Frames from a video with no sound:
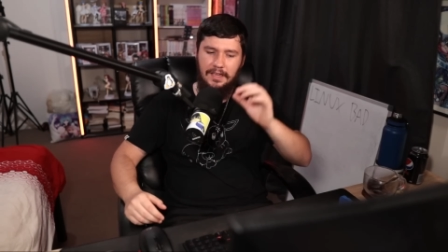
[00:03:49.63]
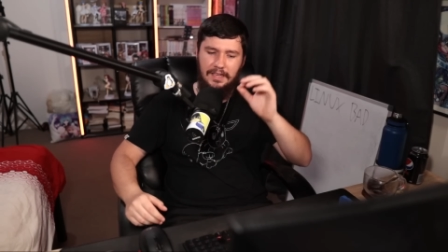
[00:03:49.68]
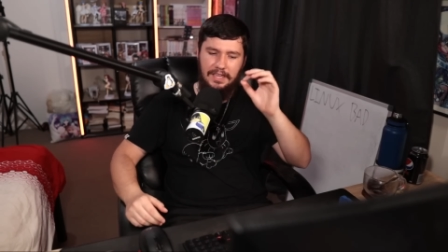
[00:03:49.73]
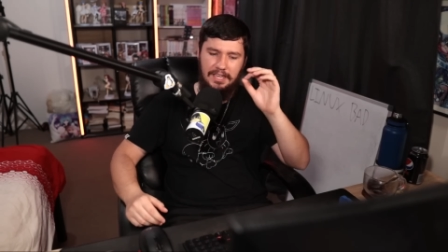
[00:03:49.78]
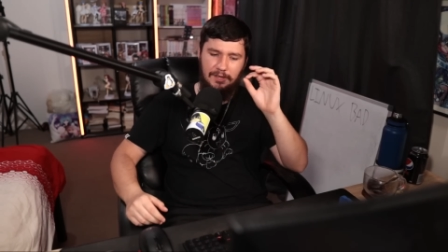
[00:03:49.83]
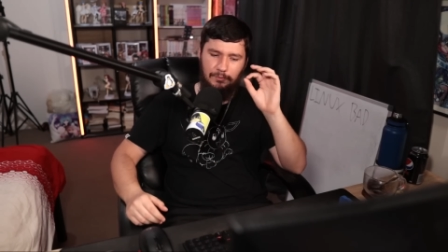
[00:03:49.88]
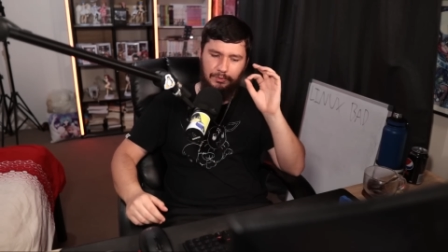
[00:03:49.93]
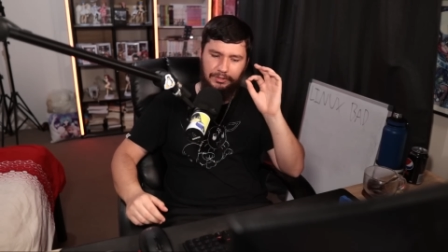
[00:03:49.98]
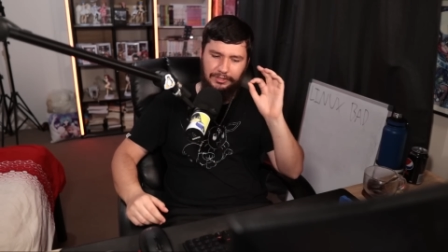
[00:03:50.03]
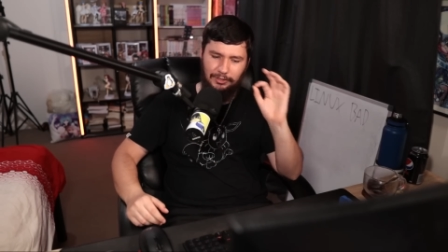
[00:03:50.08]

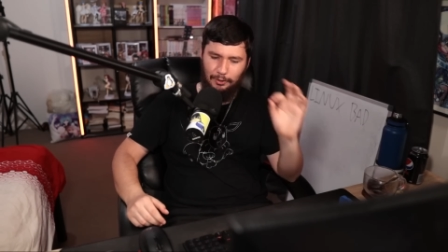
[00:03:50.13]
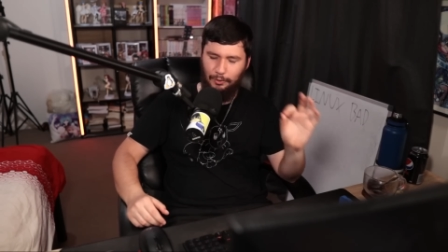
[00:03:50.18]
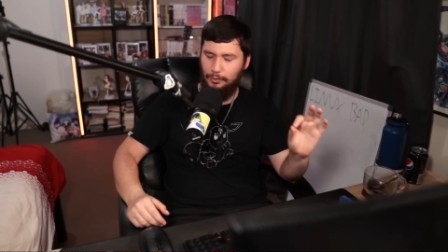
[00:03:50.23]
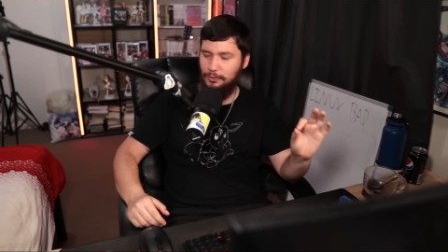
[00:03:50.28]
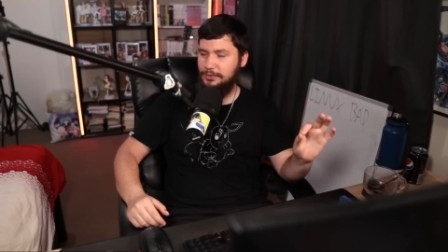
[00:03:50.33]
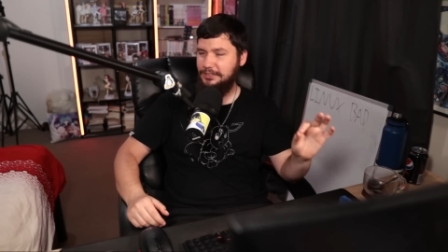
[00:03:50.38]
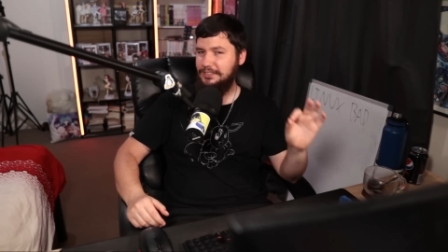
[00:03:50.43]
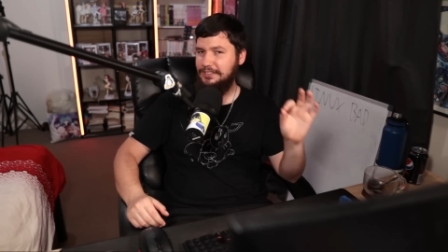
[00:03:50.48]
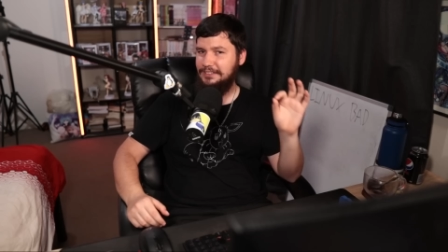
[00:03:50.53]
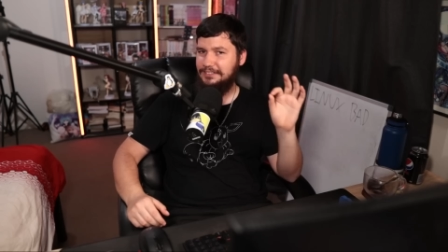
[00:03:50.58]
it was
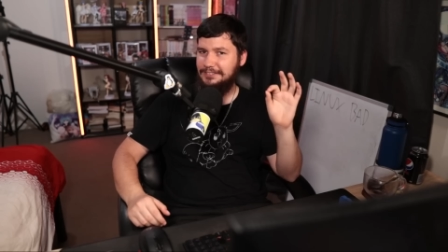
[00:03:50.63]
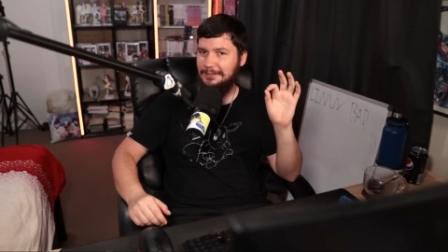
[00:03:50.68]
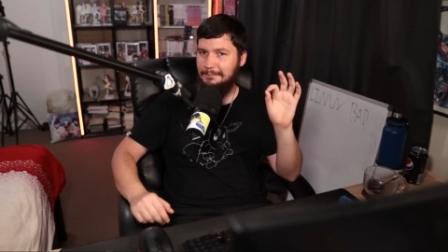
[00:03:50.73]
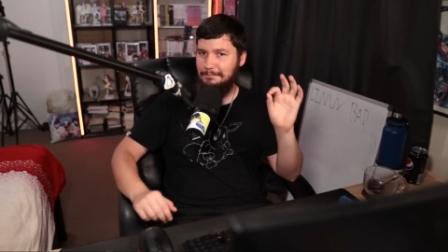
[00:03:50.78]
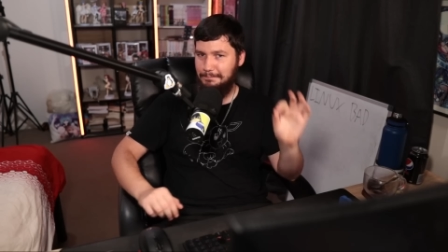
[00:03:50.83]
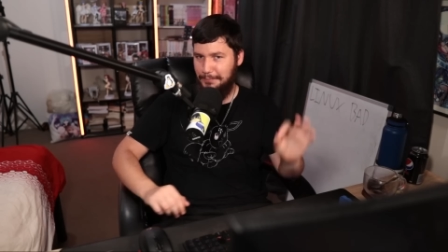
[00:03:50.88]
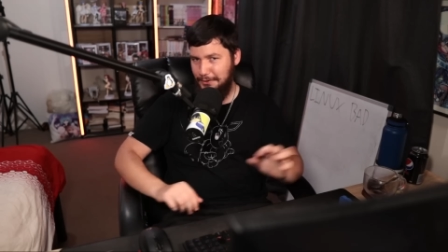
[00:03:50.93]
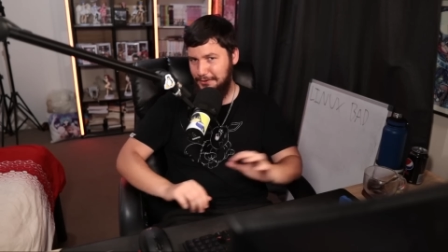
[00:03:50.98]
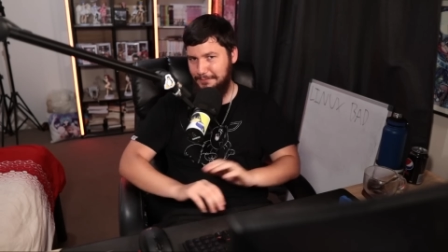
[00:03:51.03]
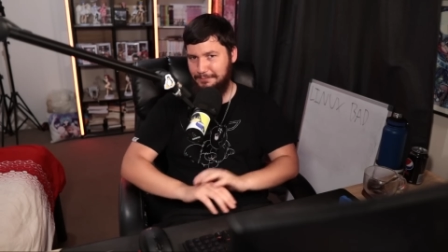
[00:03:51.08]
causing some
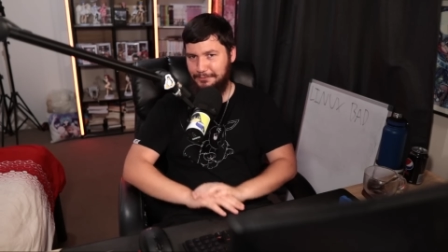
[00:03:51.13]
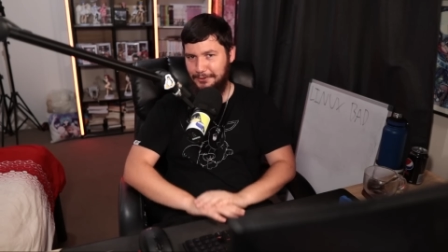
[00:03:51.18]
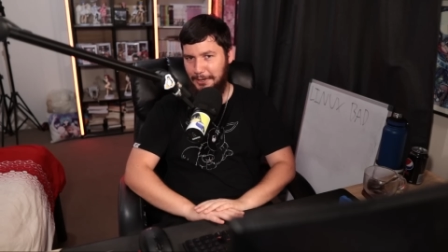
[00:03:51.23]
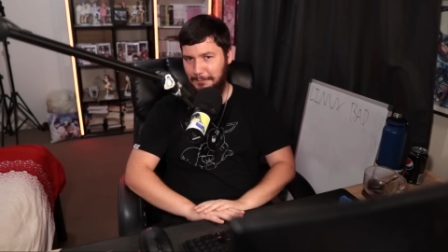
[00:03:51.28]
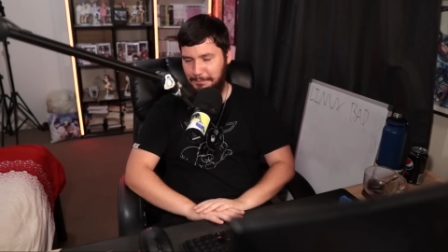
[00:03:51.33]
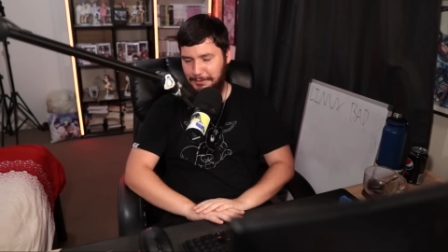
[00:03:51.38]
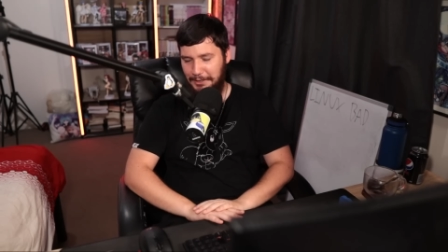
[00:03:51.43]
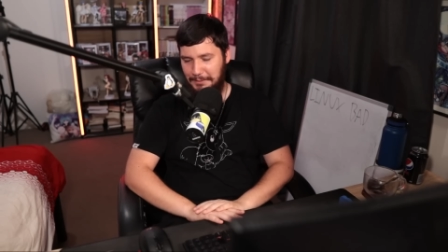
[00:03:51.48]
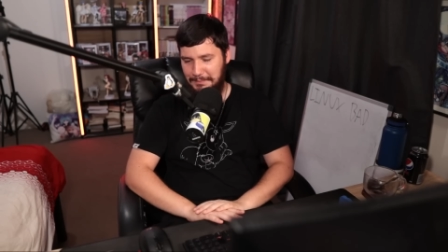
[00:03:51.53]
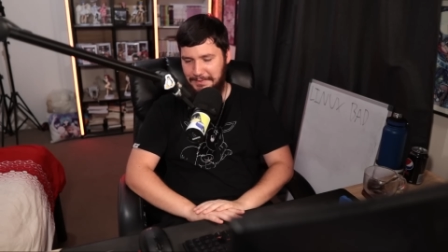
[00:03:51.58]
boot
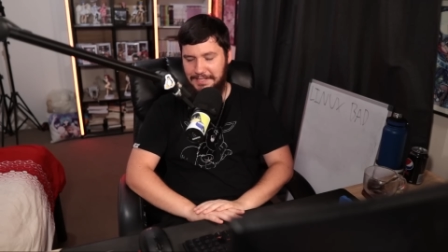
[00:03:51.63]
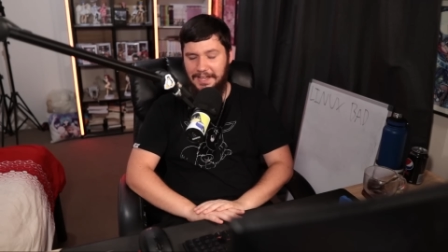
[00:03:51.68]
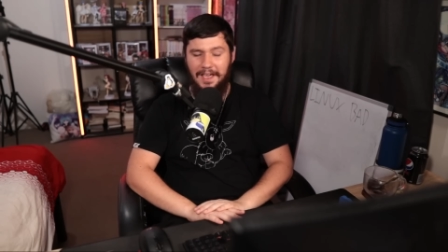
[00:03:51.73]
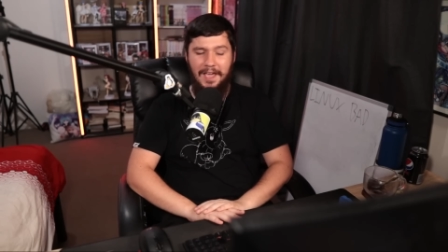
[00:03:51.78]
problems,